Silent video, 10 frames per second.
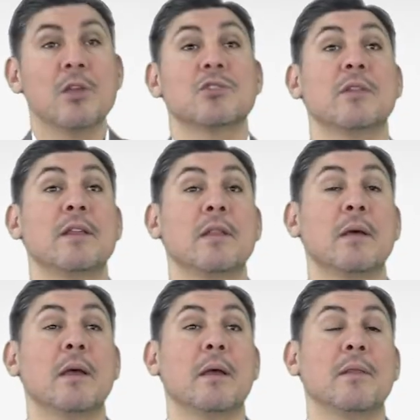so then
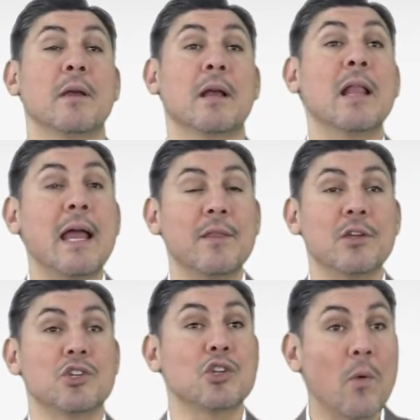
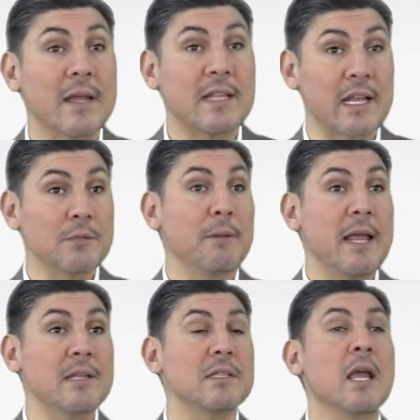the showing takes
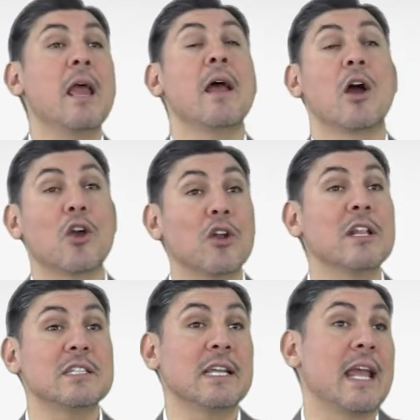place. A good
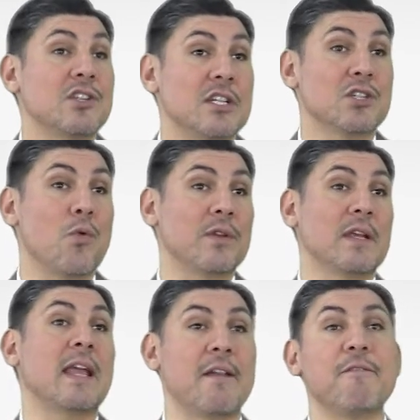listing agent is going
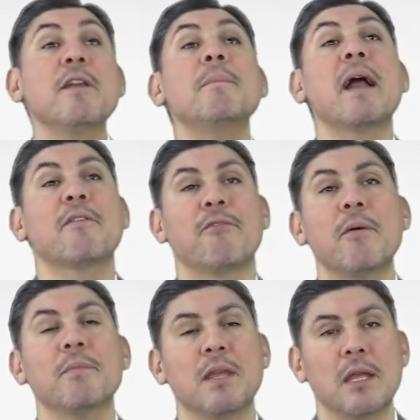to get feedback
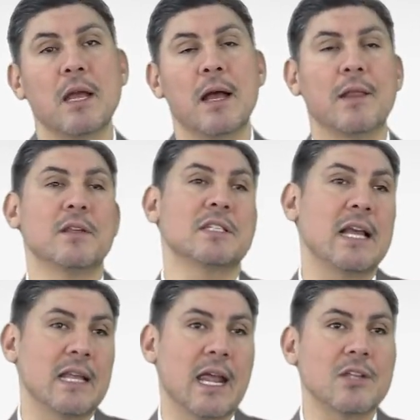from the
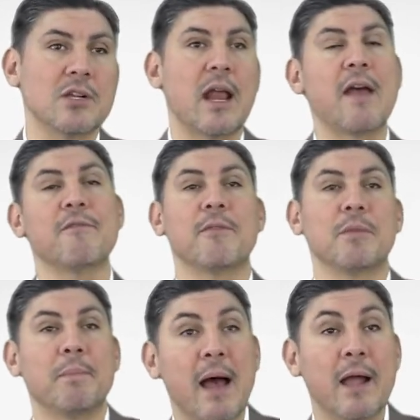selling agent and from
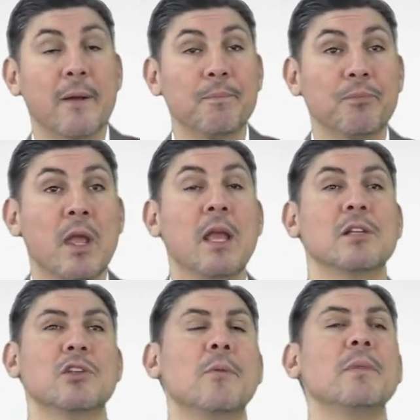the buyer.
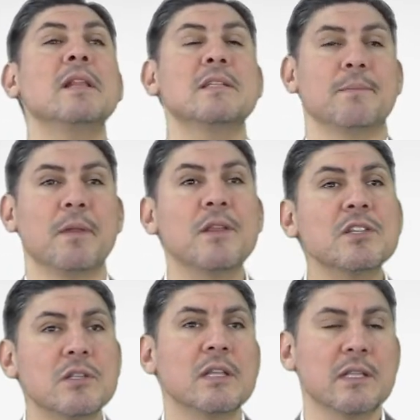So listen,
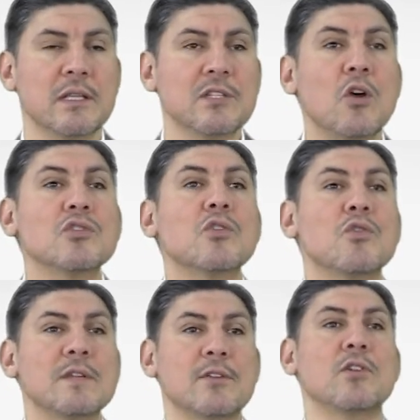this also
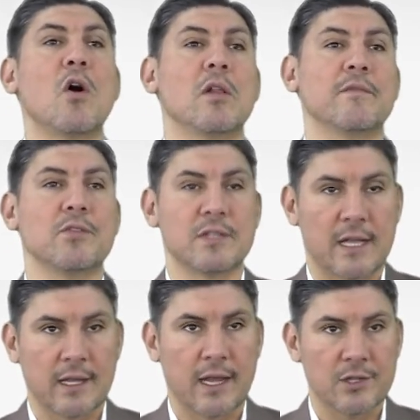goes out to all of you
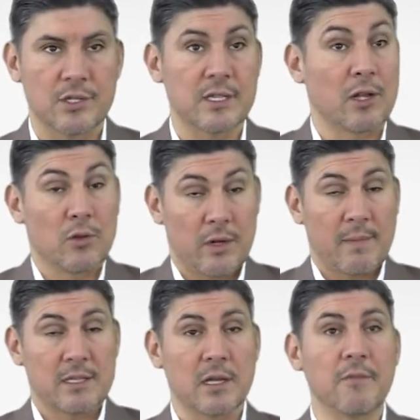selling agents, including
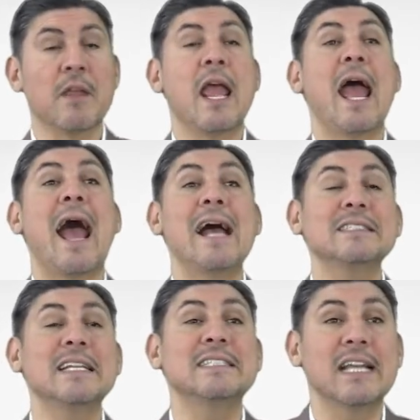myself.
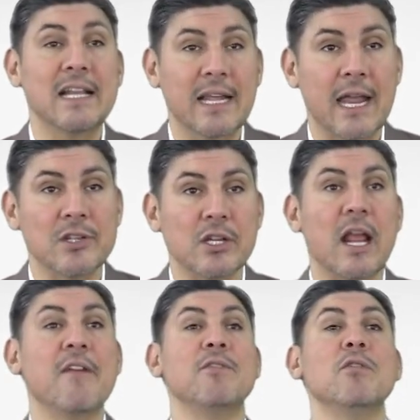As a selling
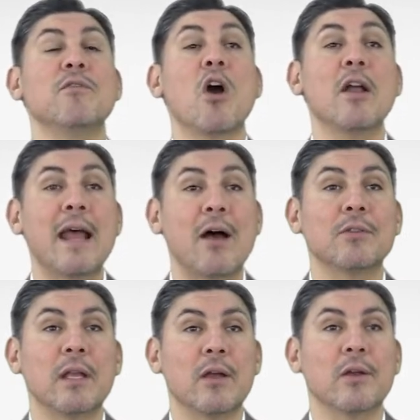agent, if you've gone
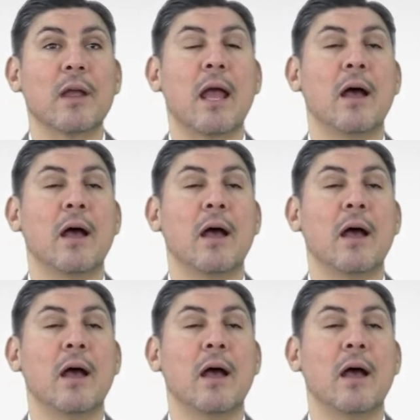out there